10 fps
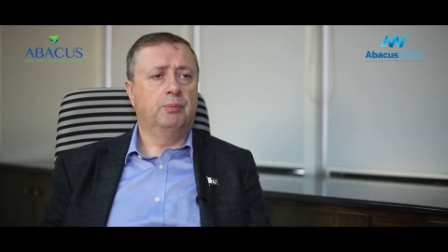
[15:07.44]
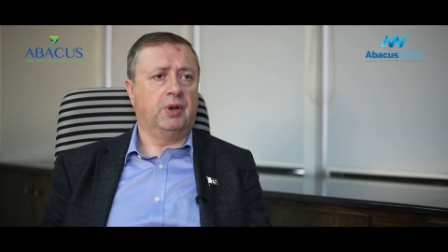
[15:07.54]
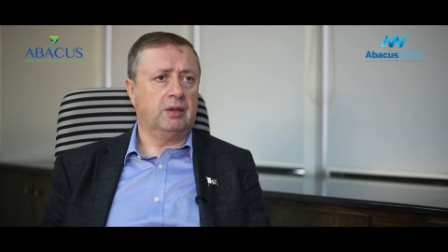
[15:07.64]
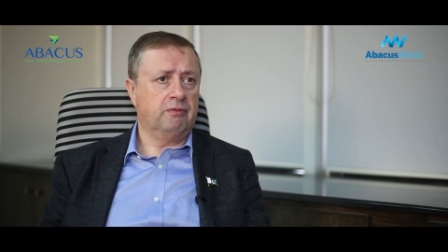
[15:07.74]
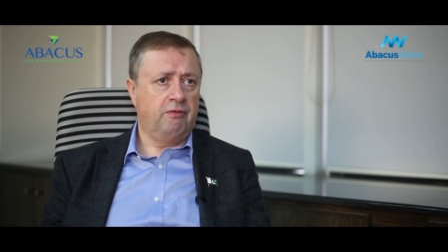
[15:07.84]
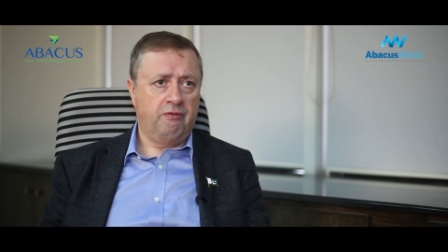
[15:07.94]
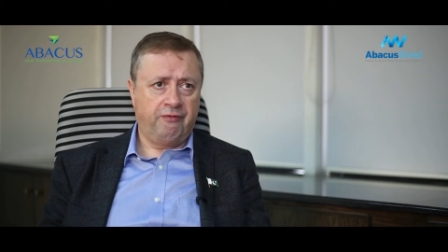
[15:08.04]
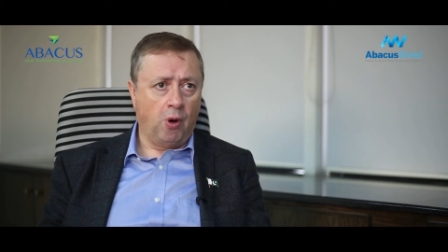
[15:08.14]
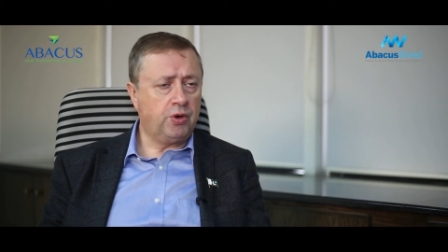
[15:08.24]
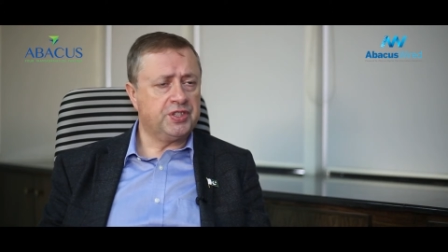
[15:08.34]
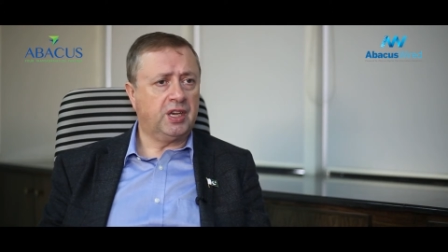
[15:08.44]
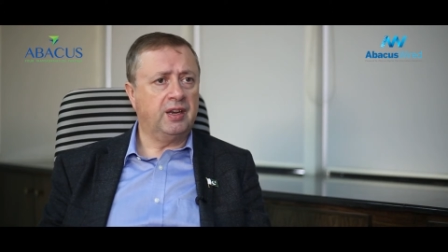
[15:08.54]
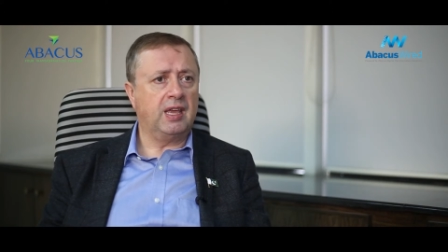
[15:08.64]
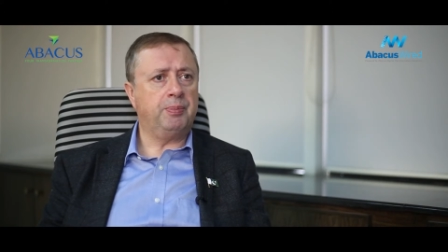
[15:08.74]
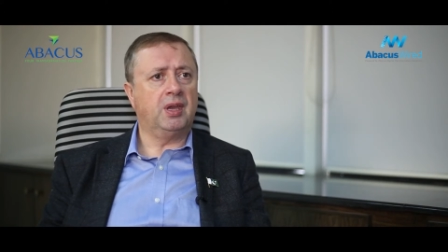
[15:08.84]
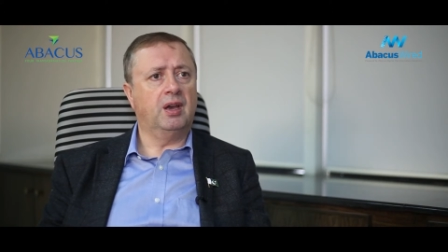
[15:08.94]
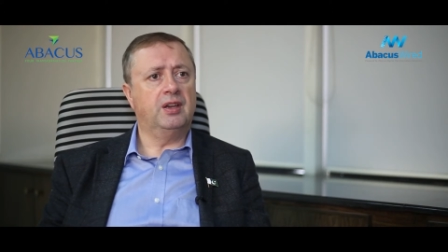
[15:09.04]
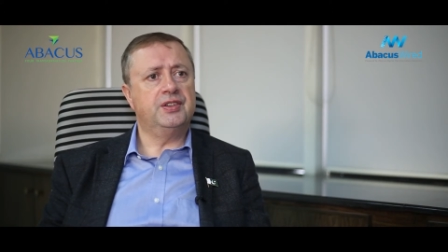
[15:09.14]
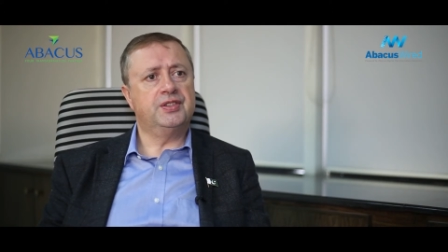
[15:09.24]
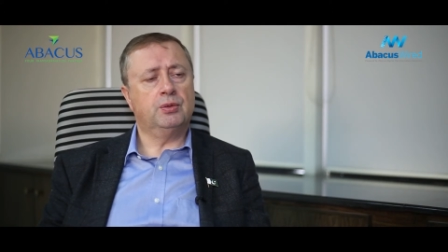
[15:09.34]
by focusing on
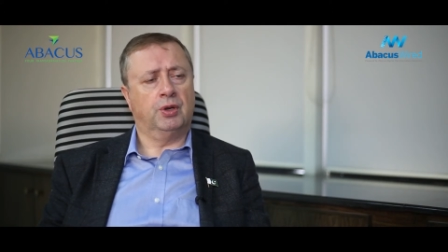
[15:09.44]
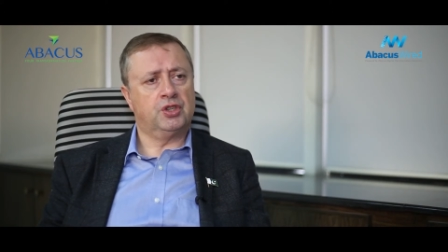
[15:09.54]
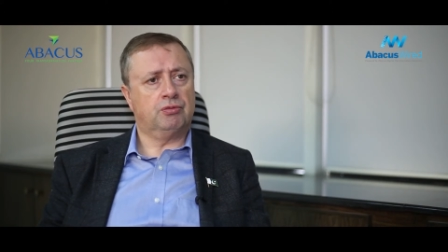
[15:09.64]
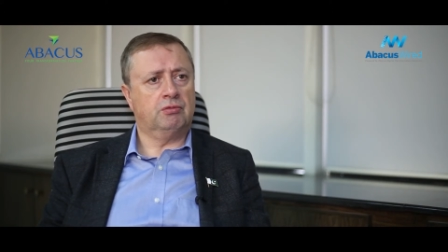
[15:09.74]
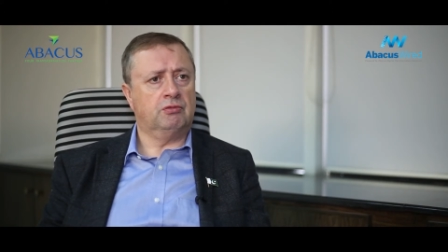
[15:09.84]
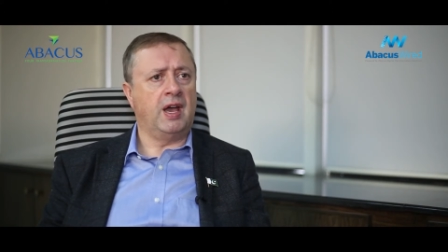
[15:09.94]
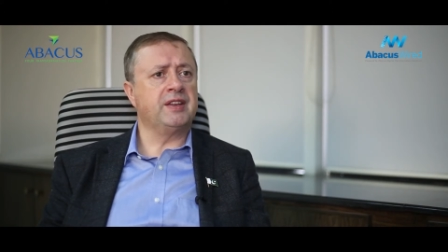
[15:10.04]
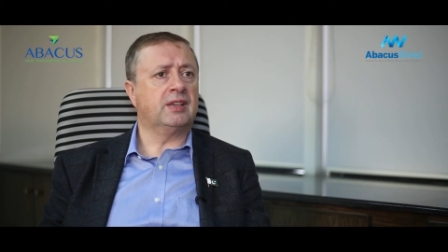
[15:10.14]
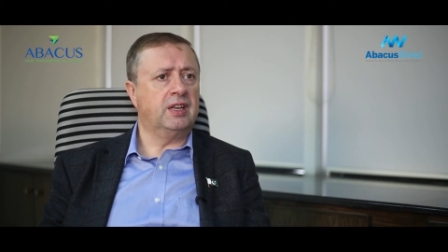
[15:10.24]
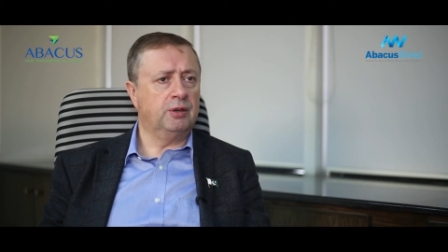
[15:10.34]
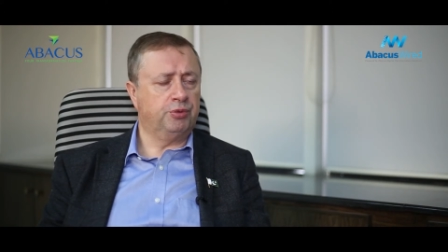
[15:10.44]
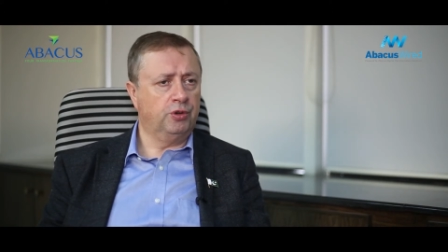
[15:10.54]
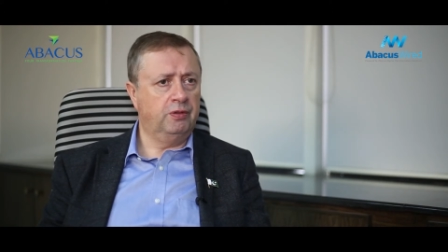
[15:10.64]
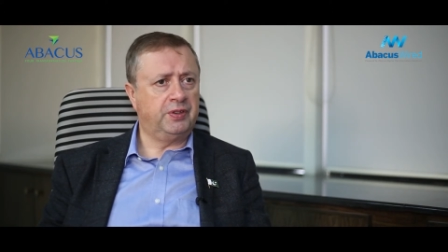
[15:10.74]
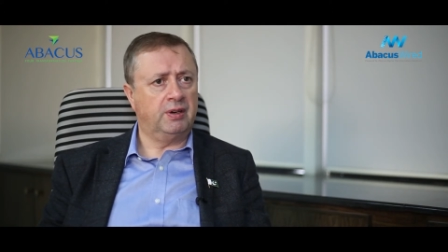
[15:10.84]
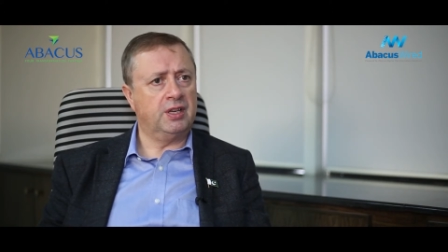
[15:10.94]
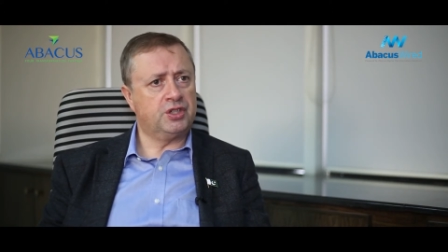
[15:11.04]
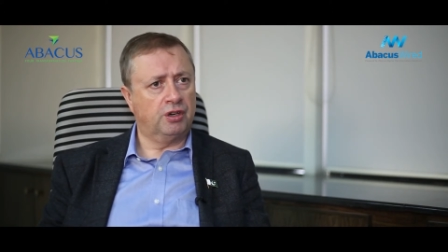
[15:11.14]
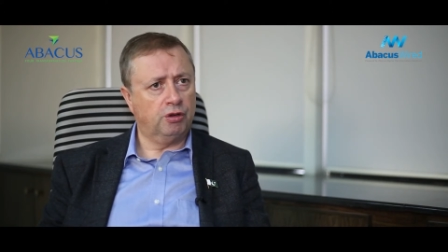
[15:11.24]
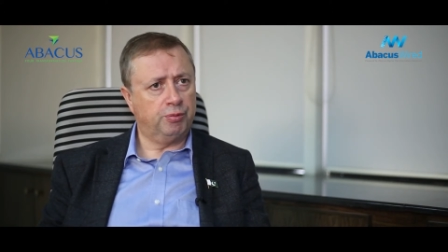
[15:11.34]
APIs which radically improve their
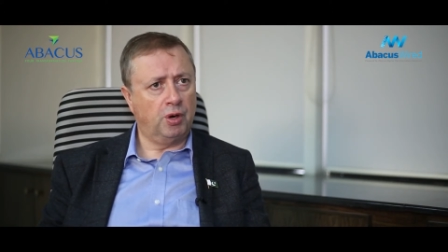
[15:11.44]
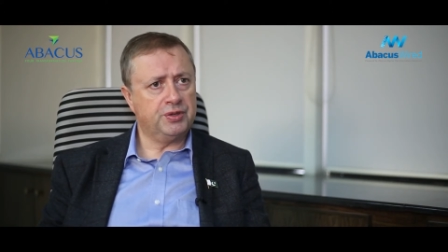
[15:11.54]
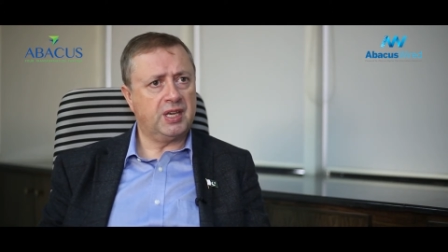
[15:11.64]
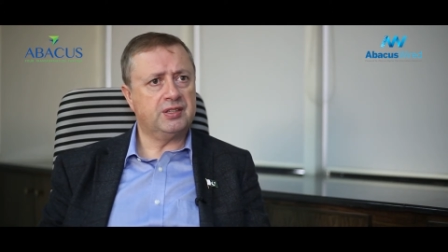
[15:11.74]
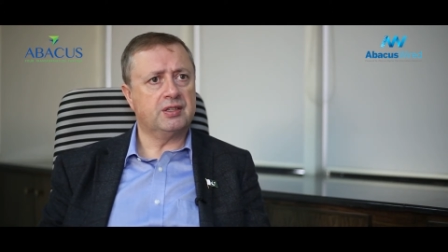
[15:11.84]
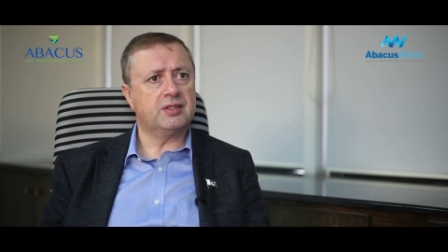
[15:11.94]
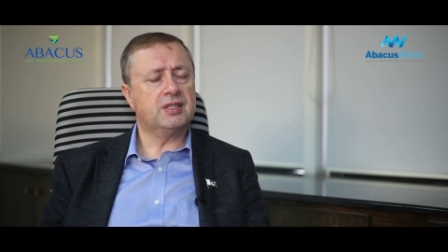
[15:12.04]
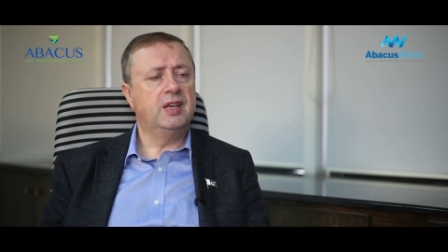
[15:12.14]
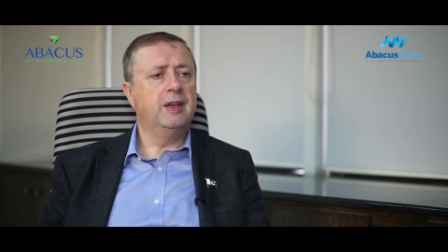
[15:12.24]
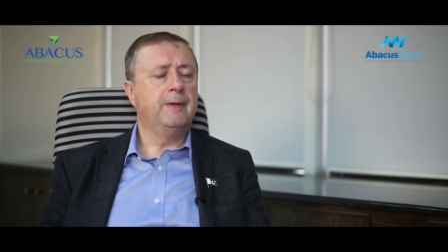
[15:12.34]
internal processes